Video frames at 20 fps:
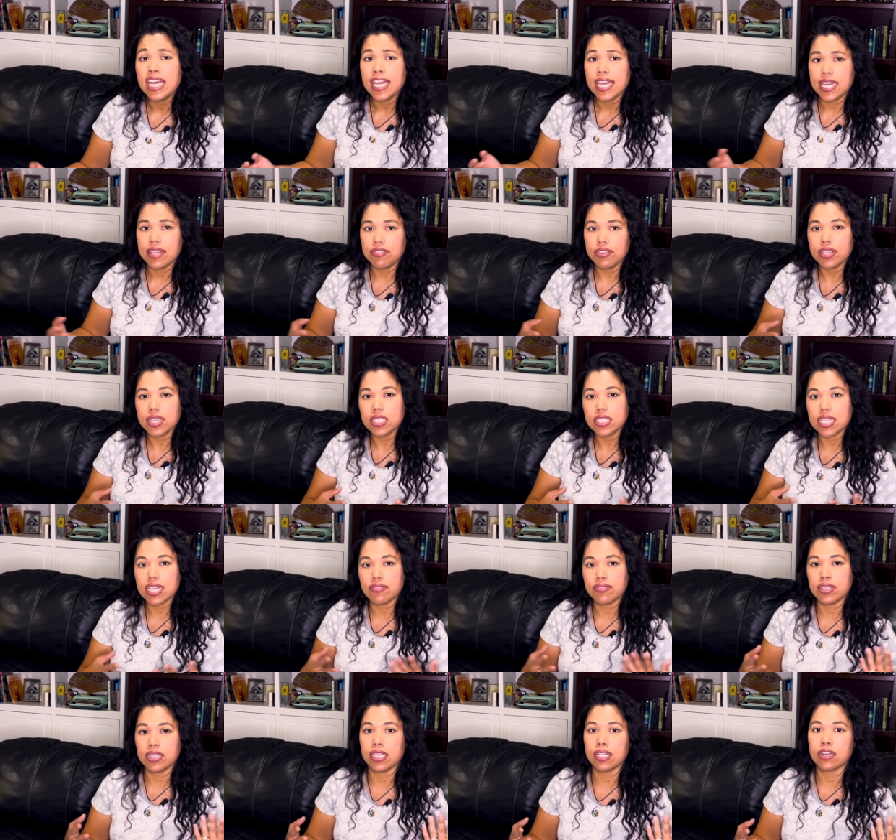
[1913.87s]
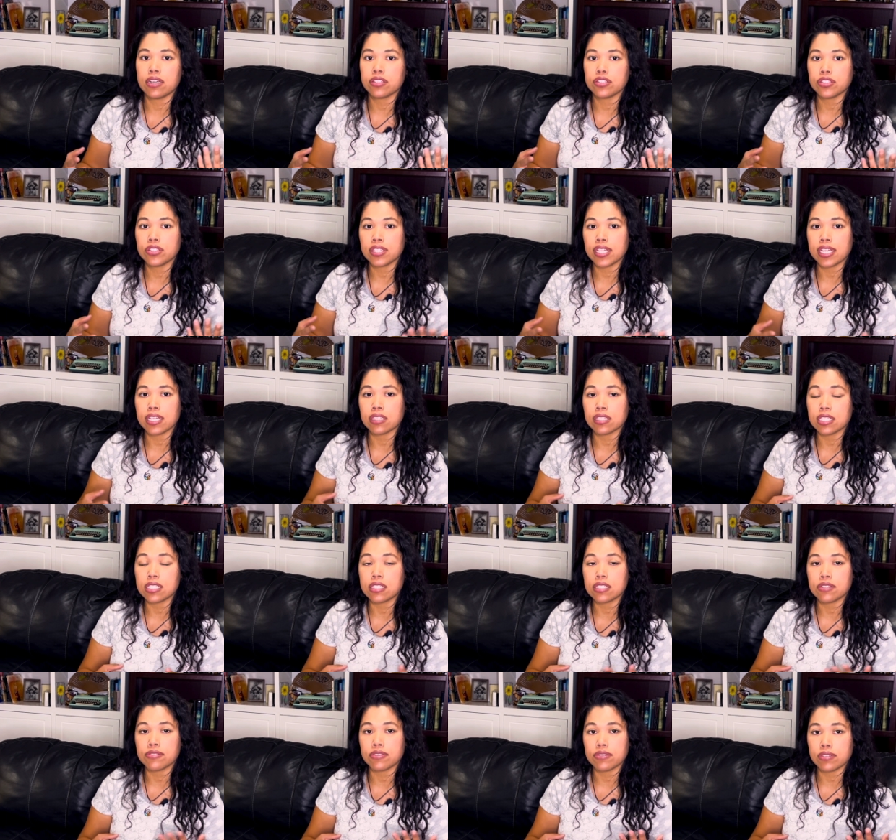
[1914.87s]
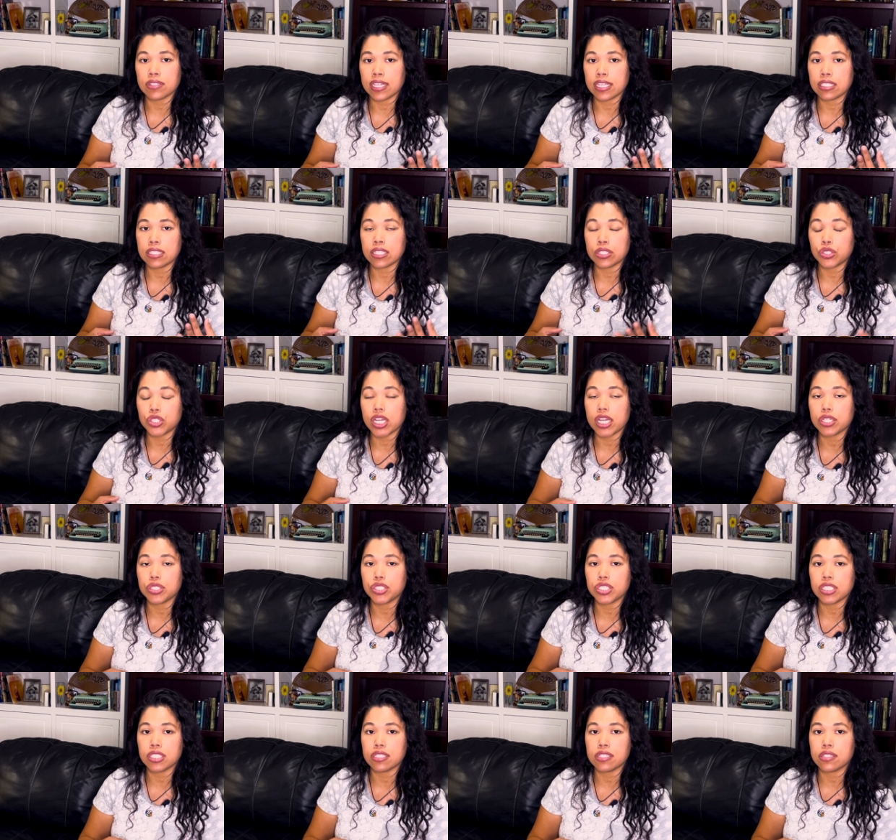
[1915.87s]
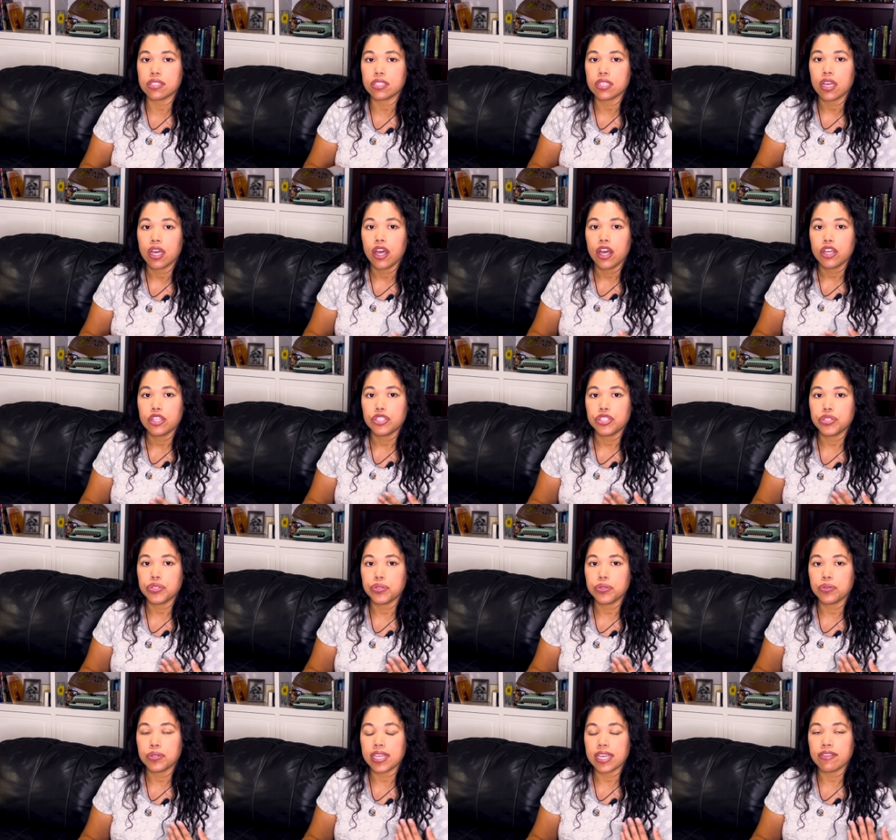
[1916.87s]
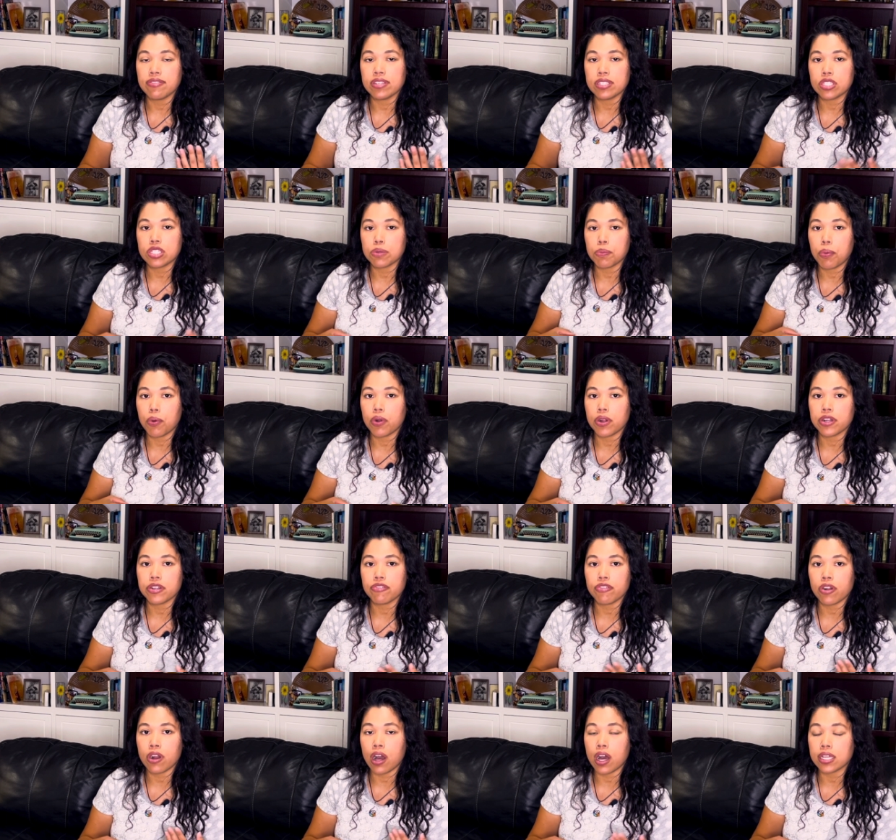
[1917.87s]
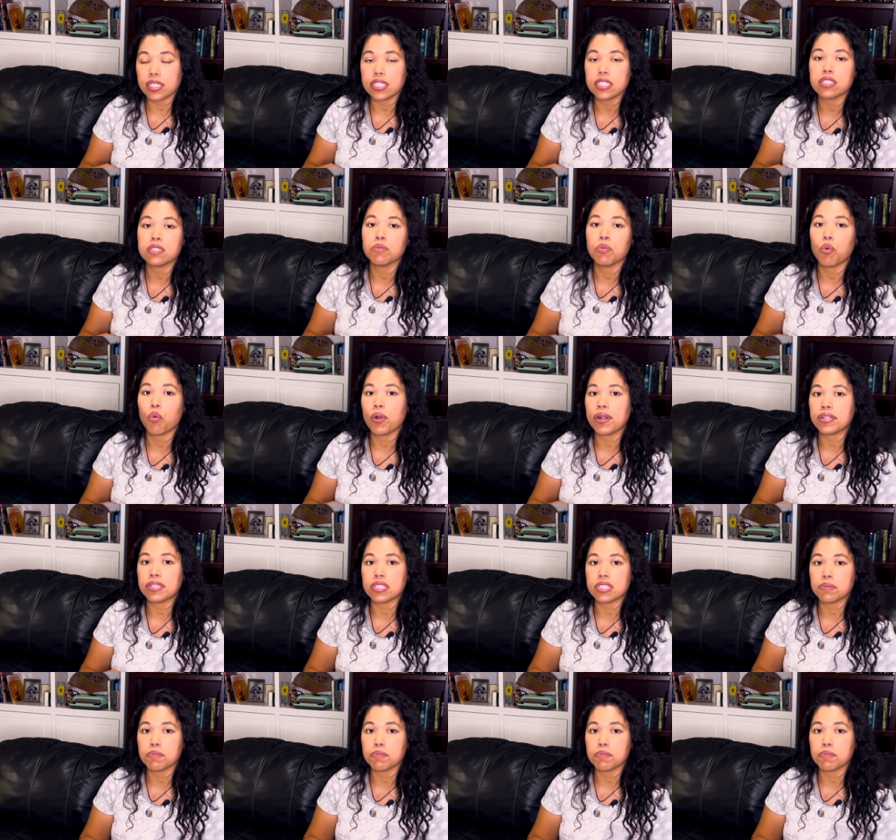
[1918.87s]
If you guys have any other like list of like suggestions to giving support for Autism Awareness